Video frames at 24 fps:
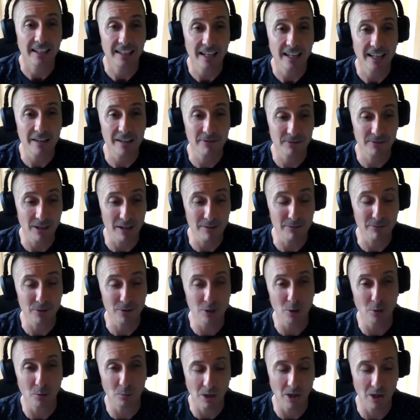if
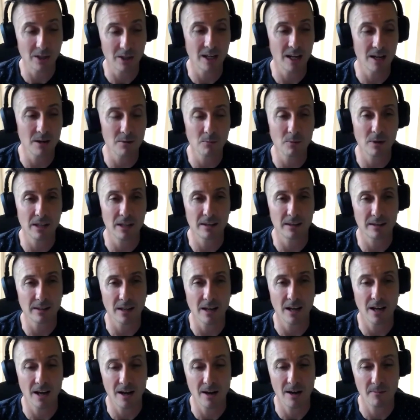you're working with
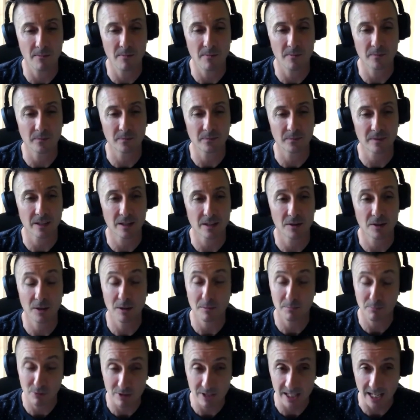the
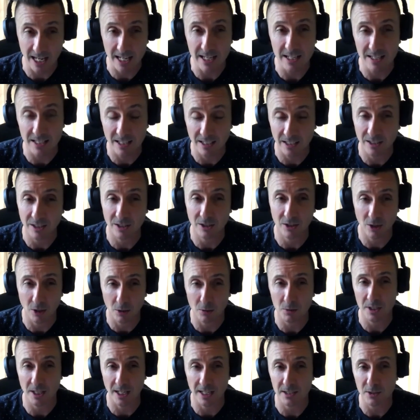presenter that
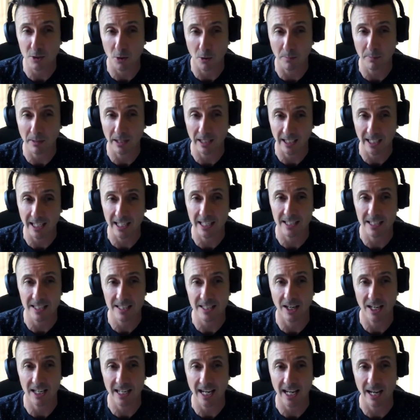knows their topic
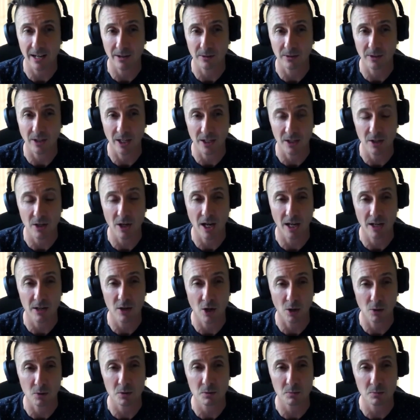inside out and
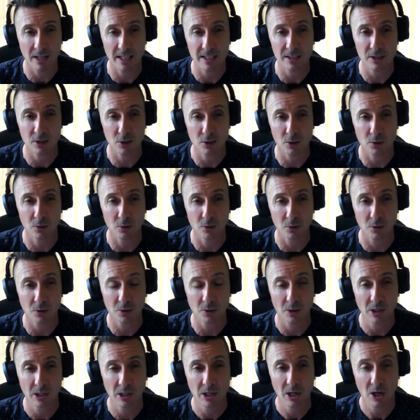knows where to talk,
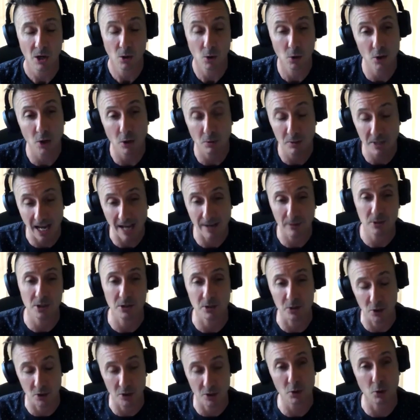or knows how to
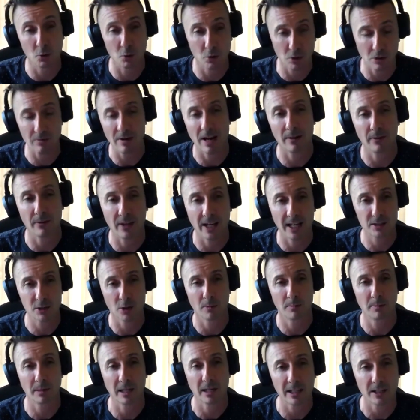talk around that
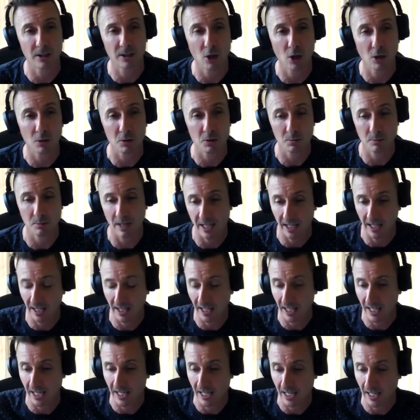topic, and knows where
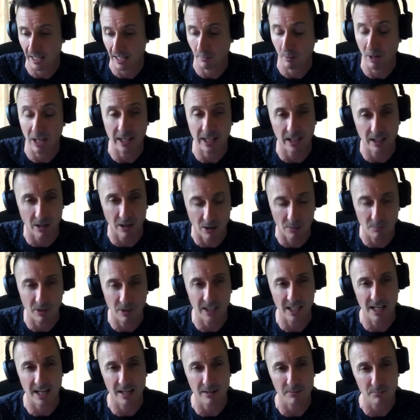they're going with
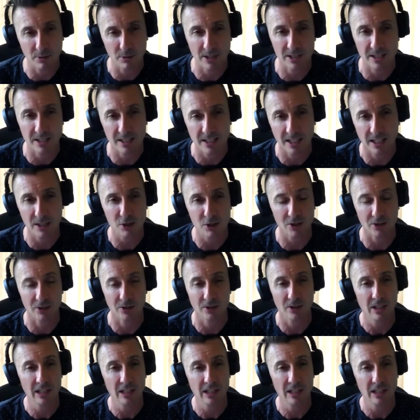the end presentation,